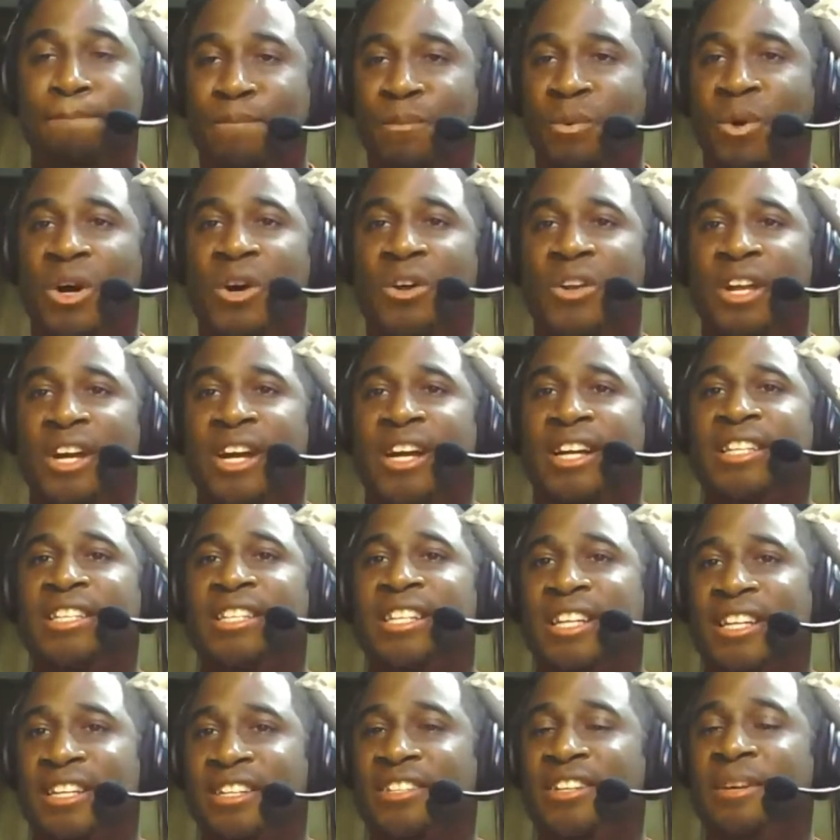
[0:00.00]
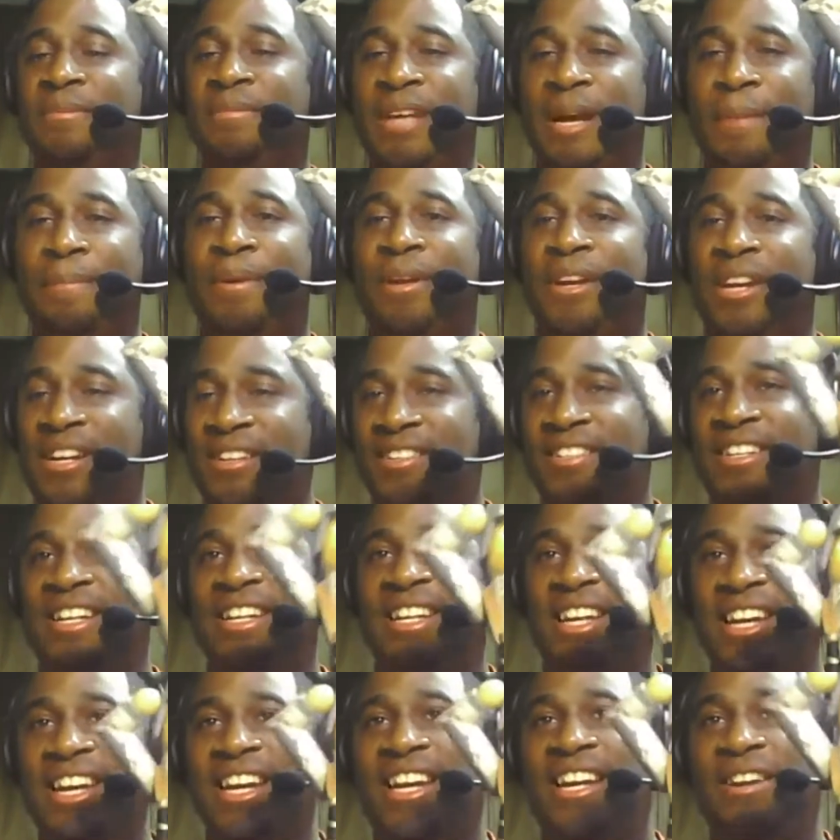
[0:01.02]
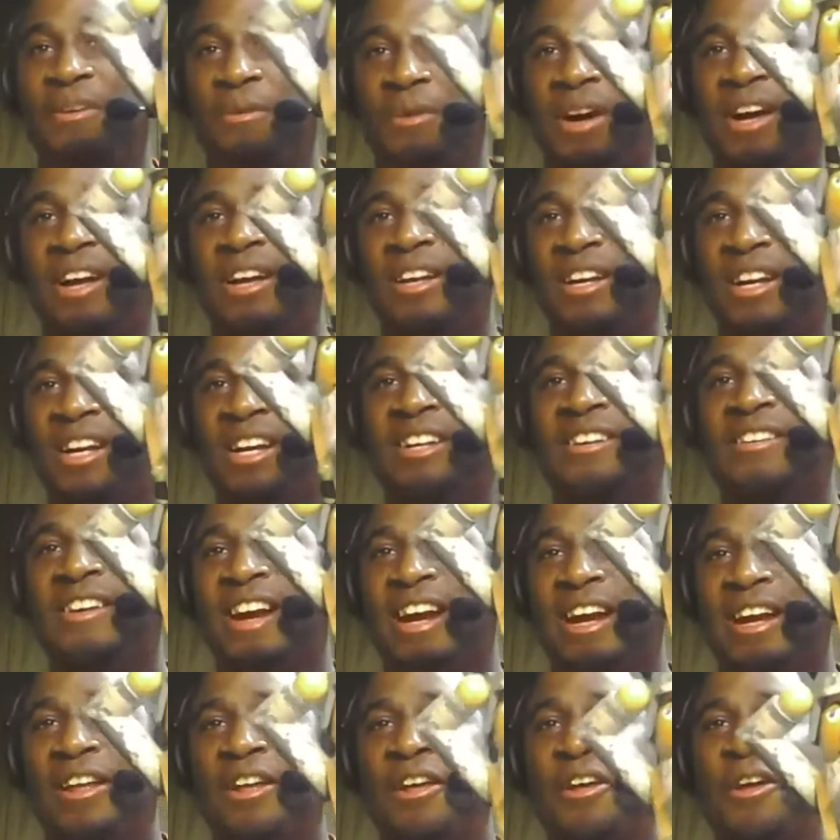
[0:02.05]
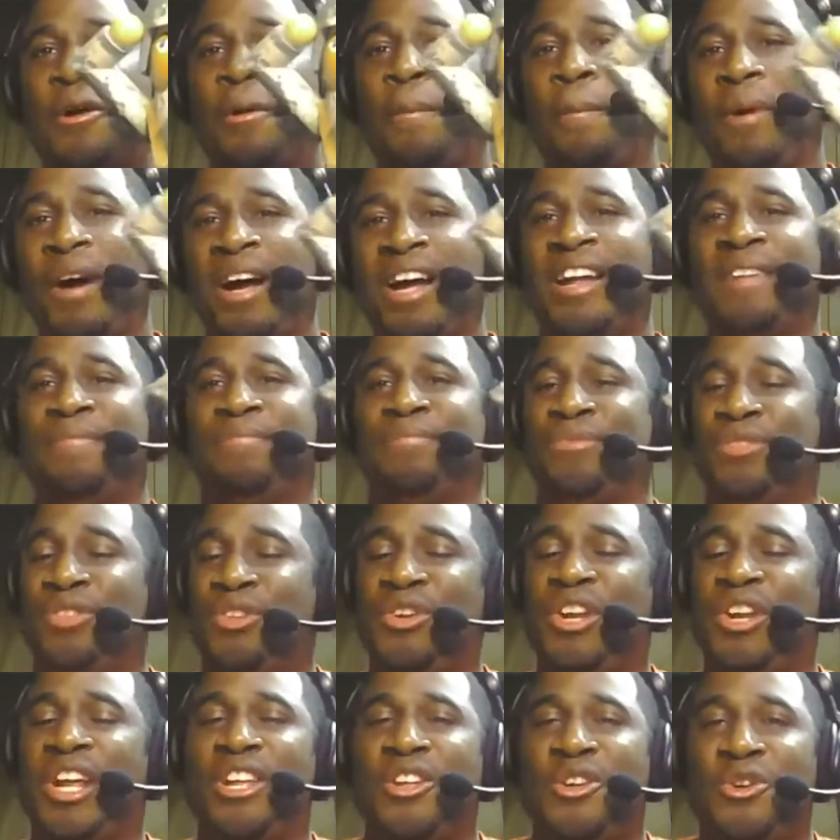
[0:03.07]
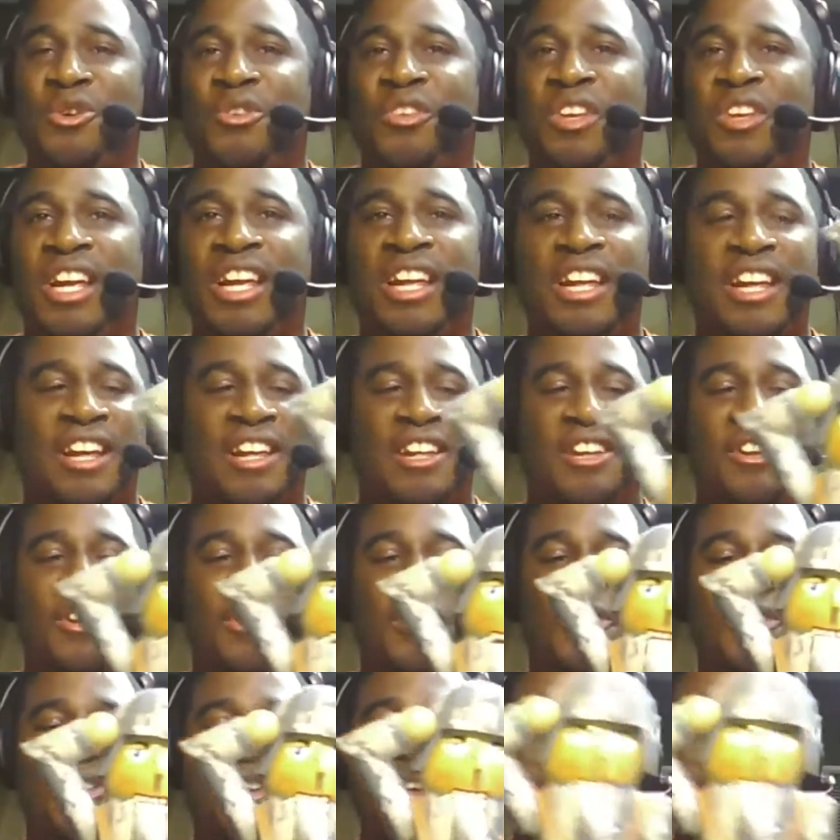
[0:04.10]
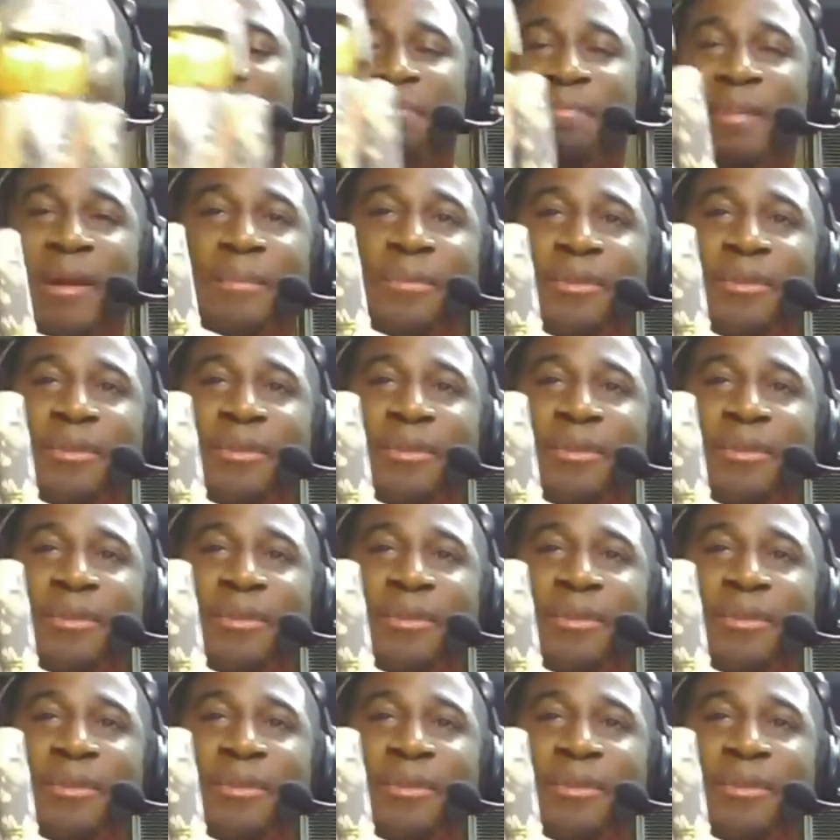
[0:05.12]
Walnuts and some type of nuts that they need to what? Nutcracker. But do they usually, you know, usually people